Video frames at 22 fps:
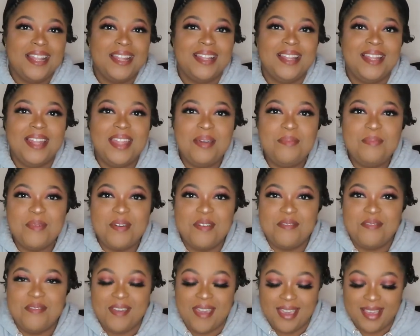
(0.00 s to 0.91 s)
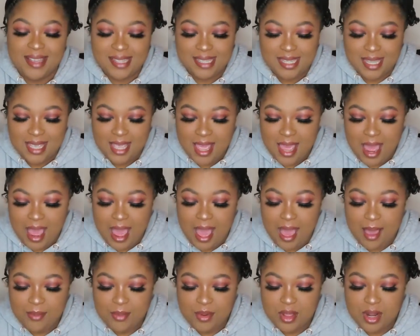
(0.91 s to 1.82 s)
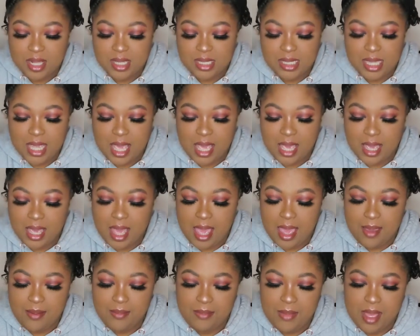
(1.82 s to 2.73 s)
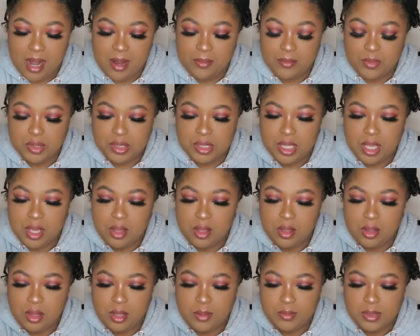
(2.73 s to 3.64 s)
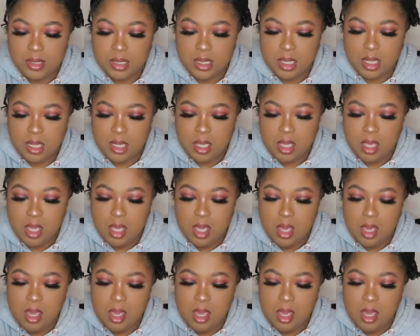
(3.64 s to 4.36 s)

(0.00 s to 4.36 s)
lip effect, I'm gonna take a Mademoiselle lipstick